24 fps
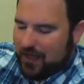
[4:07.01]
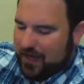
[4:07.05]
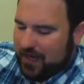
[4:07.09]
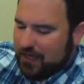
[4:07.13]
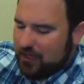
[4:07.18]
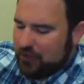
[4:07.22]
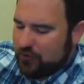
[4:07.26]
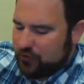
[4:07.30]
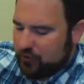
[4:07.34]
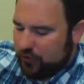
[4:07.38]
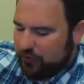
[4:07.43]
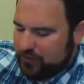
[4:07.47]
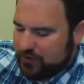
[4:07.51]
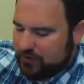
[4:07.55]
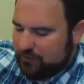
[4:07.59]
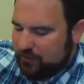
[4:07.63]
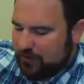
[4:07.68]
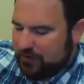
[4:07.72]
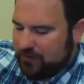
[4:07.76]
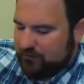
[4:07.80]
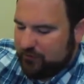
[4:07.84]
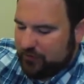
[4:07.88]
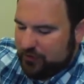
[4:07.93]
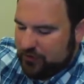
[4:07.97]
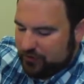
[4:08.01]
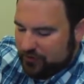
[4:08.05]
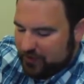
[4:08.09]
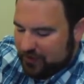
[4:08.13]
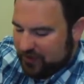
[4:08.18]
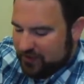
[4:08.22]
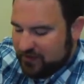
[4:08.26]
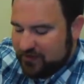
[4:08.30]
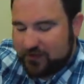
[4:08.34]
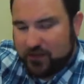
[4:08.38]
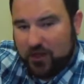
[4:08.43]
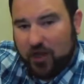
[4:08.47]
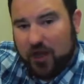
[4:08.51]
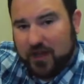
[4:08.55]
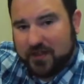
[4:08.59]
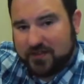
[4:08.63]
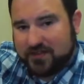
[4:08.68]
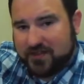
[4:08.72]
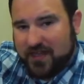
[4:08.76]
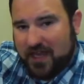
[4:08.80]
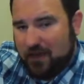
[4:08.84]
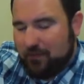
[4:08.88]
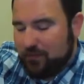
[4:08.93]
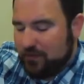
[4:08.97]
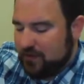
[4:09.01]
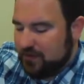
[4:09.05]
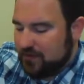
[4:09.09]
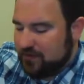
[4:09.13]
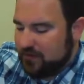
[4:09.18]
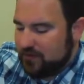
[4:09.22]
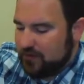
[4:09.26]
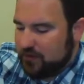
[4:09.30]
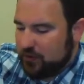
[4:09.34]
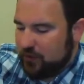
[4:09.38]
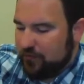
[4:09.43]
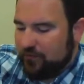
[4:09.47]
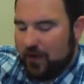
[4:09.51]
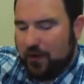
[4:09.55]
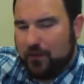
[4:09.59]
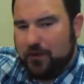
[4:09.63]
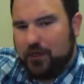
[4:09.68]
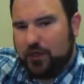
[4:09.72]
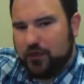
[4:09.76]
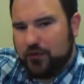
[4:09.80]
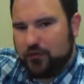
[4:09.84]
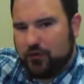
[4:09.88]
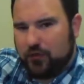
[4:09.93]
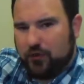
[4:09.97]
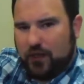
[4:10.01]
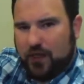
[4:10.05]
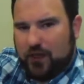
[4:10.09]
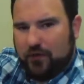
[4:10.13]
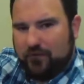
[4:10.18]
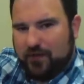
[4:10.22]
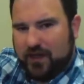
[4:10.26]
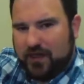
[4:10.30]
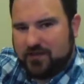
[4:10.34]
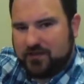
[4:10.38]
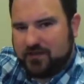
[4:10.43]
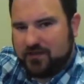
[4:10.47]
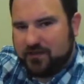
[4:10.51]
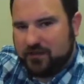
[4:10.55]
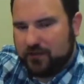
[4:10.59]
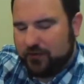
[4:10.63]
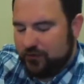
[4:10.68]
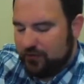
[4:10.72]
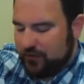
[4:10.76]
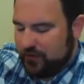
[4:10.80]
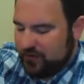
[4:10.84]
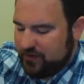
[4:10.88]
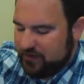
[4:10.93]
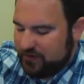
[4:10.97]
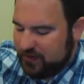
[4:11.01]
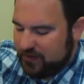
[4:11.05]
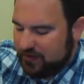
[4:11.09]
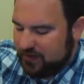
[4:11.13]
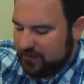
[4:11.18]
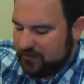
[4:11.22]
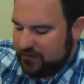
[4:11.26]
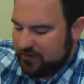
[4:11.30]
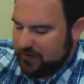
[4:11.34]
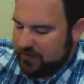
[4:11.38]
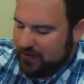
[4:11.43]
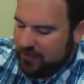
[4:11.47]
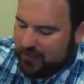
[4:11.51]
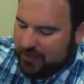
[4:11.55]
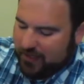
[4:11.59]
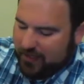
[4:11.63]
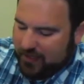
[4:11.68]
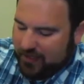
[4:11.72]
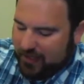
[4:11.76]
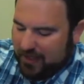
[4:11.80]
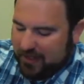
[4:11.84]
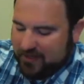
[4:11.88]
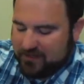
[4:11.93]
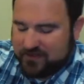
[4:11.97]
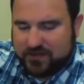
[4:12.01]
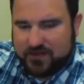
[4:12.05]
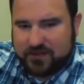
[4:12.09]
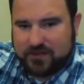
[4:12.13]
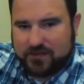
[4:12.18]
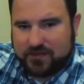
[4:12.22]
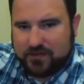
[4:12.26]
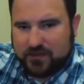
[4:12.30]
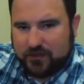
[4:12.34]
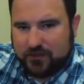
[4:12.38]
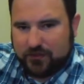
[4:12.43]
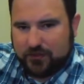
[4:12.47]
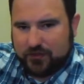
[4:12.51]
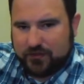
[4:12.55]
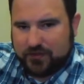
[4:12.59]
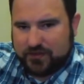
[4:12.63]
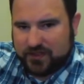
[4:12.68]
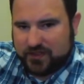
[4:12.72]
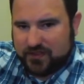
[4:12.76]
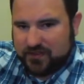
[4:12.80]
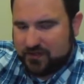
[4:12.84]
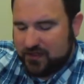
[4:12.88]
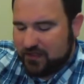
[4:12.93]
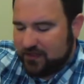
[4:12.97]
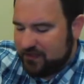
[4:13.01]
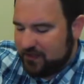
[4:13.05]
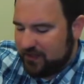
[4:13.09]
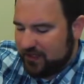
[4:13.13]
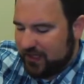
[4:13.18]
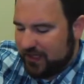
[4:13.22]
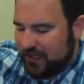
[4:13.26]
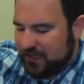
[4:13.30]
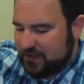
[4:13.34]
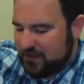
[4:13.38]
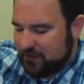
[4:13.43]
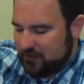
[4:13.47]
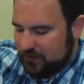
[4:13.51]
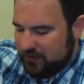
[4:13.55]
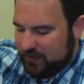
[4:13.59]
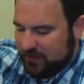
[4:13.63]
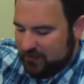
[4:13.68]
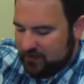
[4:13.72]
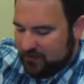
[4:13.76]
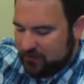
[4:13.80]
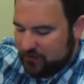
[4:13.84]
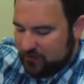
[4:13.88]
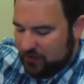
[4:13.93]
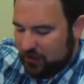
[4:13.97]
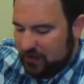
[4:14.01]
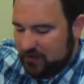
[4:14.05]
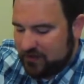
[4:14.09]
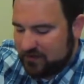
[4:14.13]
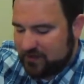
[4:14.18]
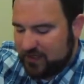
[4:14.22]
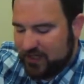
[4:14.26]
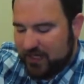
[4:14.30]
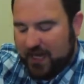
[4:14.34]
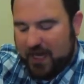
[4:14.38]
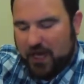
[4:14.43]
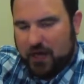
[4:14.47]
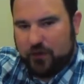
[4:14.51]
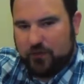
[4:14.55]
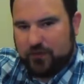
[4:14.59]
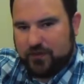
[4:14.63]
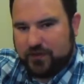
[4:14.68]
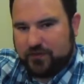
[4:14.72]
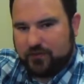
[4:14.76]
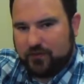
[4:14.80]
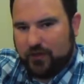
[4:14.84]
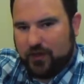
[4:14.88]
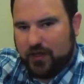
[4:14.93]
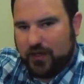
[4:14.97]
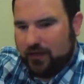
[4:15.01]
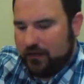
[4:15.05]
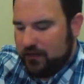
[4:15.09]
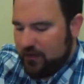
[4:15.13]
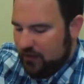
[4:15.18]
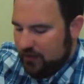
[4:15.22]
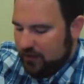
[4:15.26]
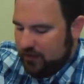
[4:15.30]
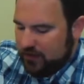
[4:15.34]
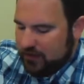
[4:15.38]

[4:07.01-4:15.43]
I control the speed of which the exhaust happens. So if I want to control how fast the cylinder extends, as this cylinder is extending, it's exhausting air this way.